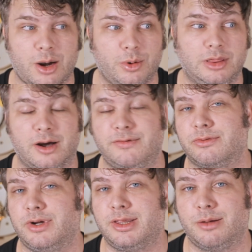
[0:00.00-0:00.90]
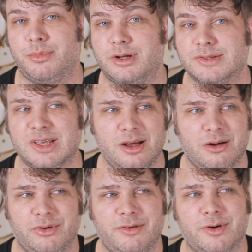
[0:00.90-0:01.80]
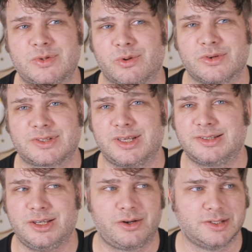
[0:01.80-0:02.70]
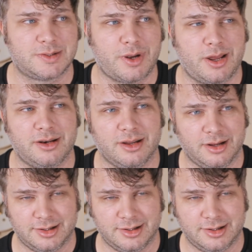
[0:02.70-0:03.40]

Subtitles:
I would love to read them because reverb is one of those things that you can spend